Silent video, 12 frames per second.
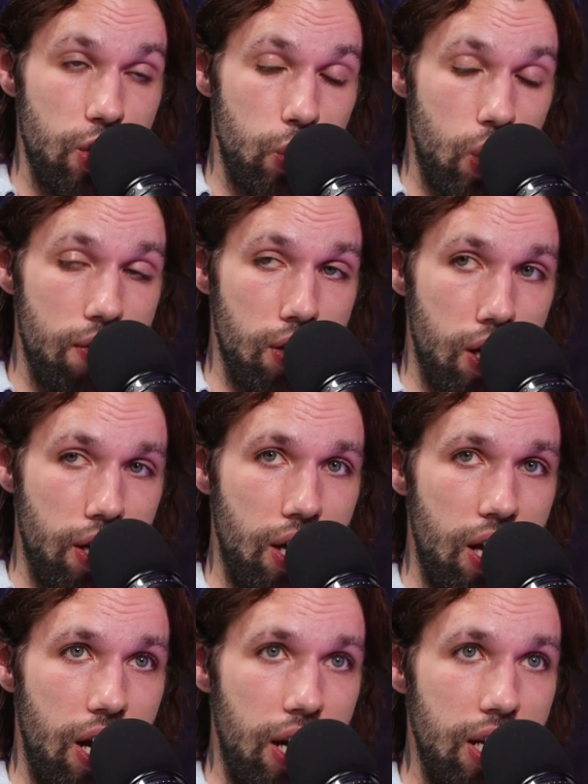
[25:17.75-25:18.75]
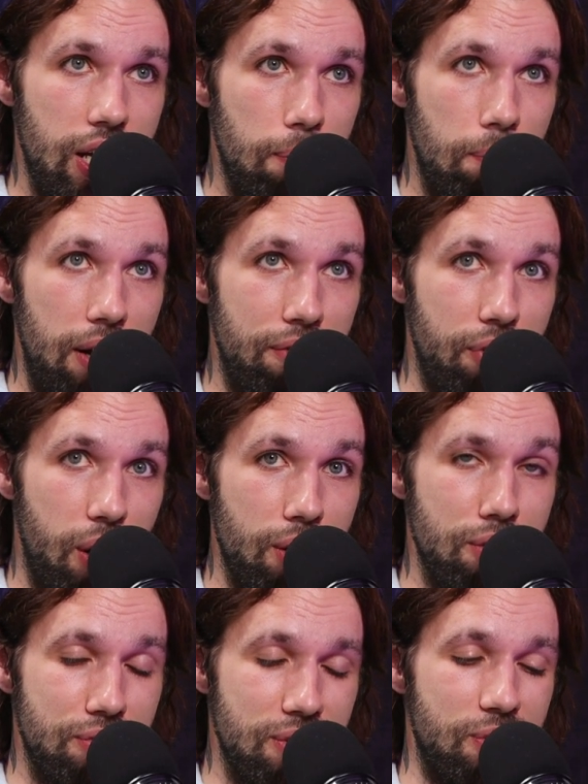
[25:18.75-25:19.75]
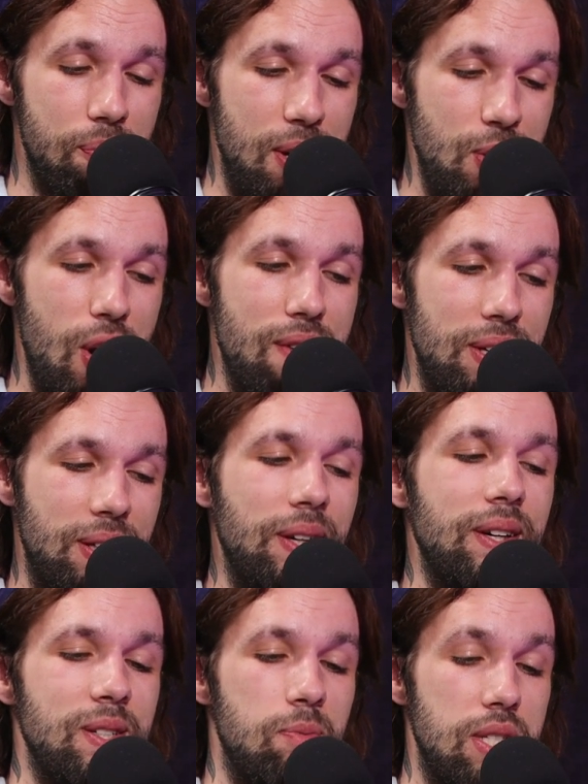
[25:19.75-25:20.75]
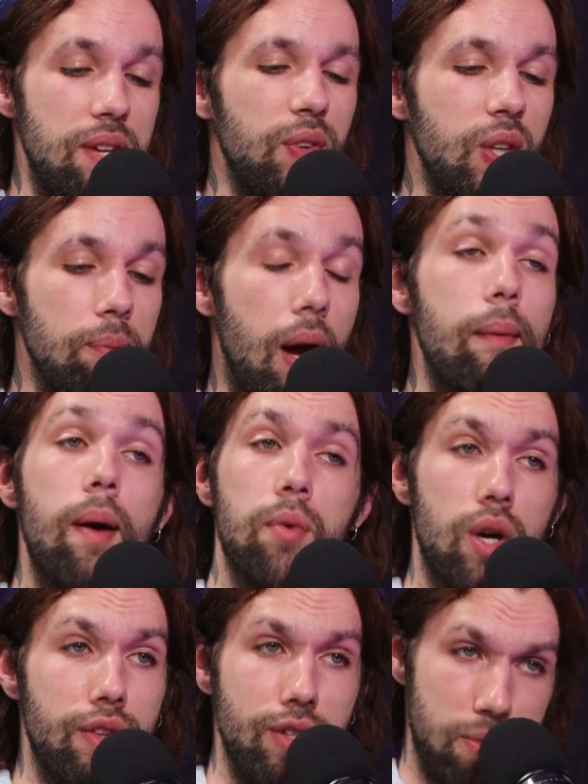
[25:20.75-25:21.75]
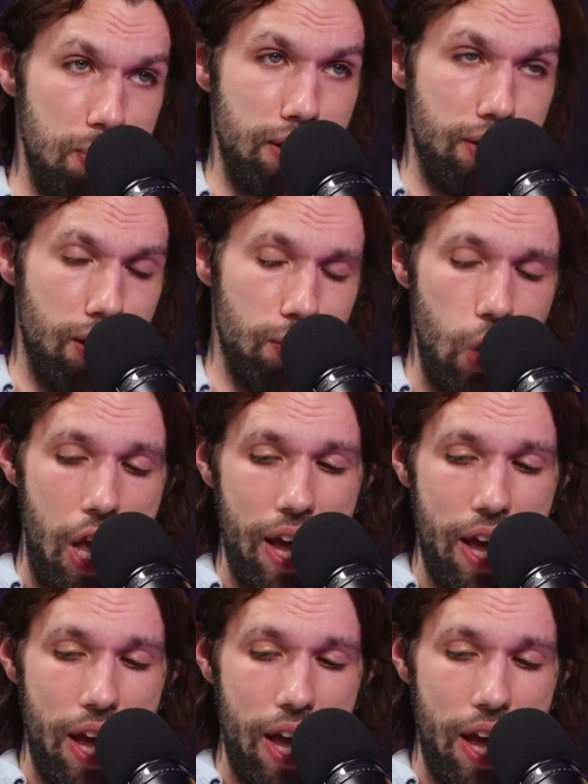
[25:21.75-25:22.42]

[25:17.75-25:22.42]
I do drive a lot, and I get made fun of for my driving, specifically by my brother, speak of the devil.